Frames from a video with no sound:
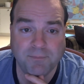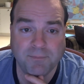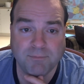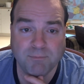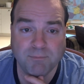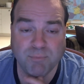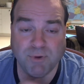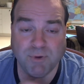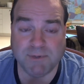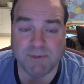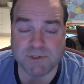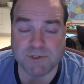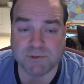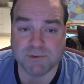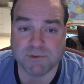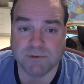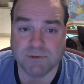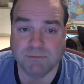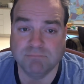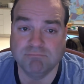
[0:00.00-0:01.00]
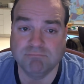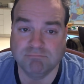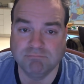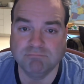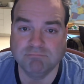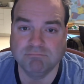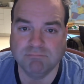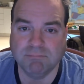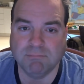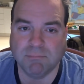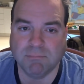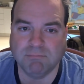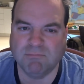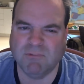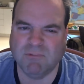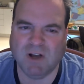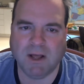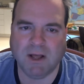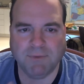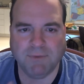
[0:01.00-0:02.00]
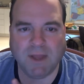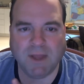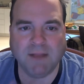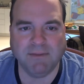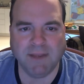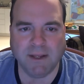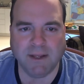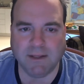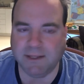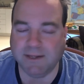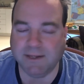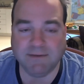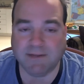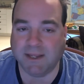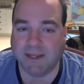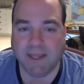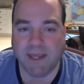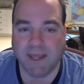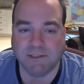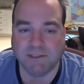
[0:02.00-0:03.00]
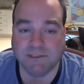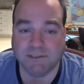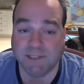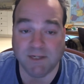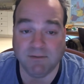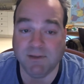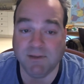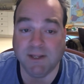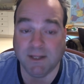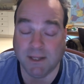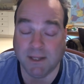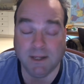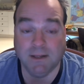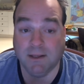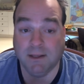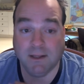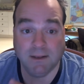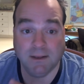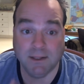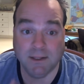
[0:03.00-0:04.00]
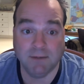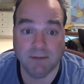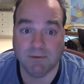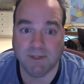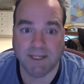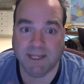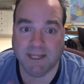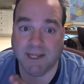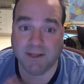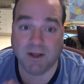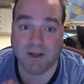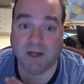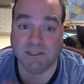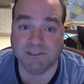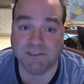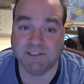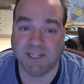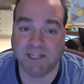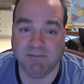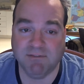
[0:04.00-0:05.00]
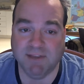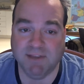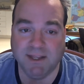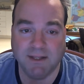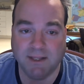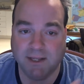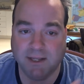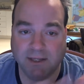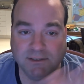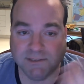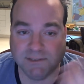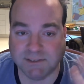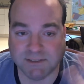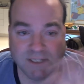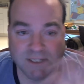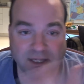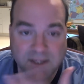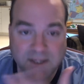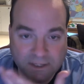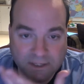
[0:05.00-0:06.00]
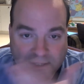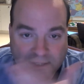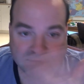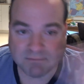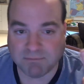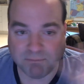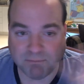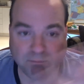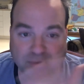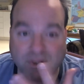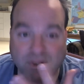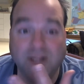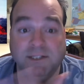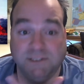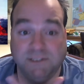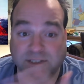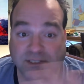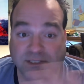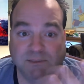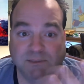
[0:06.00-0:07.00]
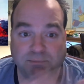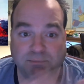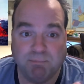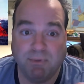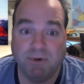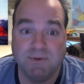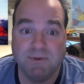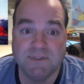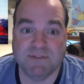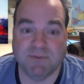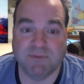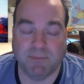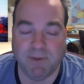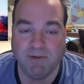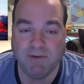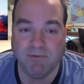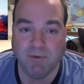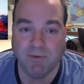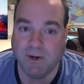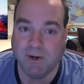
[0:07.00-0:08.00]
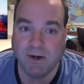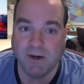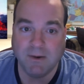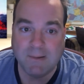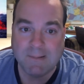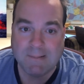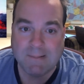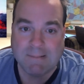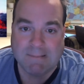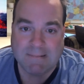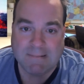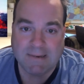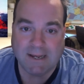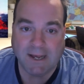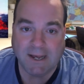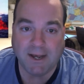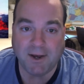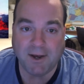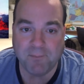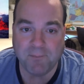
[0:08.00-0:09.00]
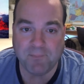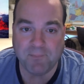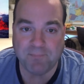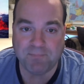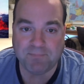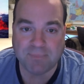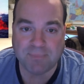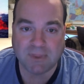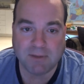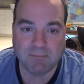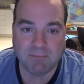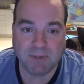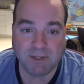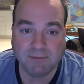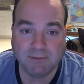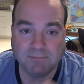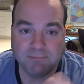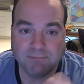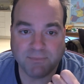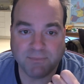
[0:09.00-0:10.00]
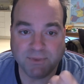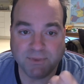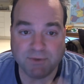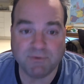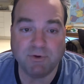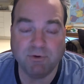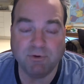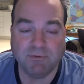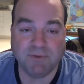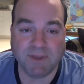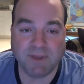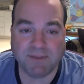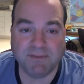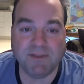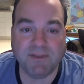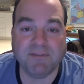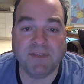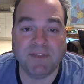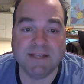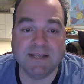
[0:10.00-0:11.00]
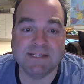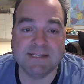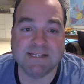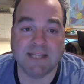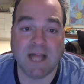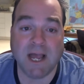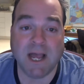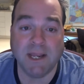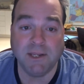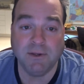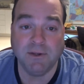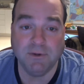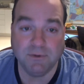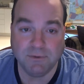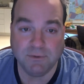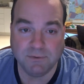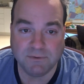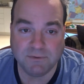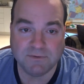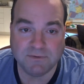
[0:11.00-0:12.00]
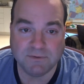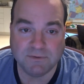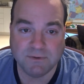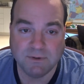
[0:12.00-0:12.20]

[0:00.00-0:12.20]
pretty much, well, not daily because I can't shave daily. I literally cannot shave daily. Blood just spurts from everywhere. But the things that I use